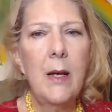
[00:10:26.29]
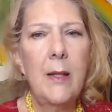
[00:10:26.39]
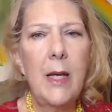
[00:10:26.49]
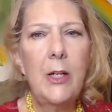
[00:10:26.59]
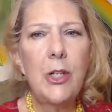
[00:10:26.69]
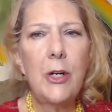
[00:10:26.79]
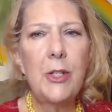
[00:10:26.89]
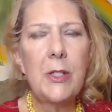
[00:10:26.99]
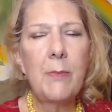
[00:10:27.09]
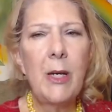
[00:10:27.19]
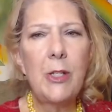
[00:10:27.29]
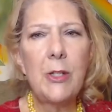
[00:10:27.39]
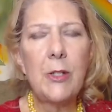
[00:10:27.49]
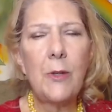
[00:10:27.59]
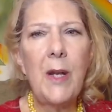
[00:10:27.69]
they charge as
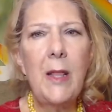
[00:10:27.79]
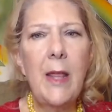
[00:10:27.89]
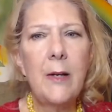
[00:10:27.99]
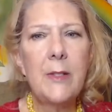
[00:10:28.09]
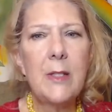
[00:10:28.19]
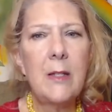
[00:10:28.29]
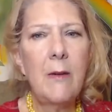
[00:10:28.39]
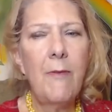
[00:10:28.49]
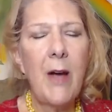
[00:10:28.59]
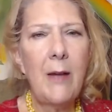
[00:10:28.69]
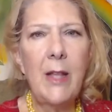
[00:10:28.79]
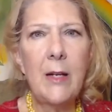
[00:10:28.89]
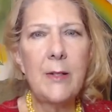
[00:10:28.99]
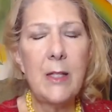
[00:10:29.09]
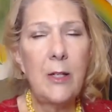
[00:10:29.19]
much as $3,000 to
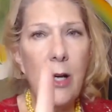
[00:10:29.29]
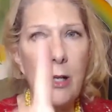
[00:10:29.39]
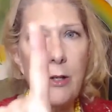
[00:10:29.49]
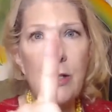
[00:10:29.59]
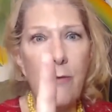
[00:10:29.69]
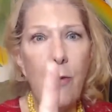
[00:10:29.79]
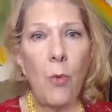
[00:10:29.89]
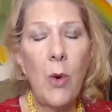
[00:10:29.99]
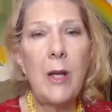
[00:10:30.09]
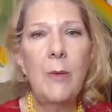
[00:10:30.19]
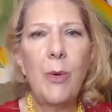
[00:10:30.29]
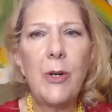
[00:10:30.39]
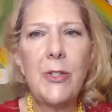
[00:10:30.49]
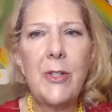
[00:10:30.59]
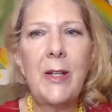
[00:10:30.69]
$5,000 for one
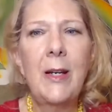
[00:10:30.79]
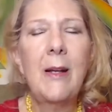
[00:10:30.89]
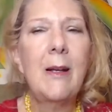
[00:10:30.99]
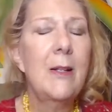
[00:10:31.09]
person.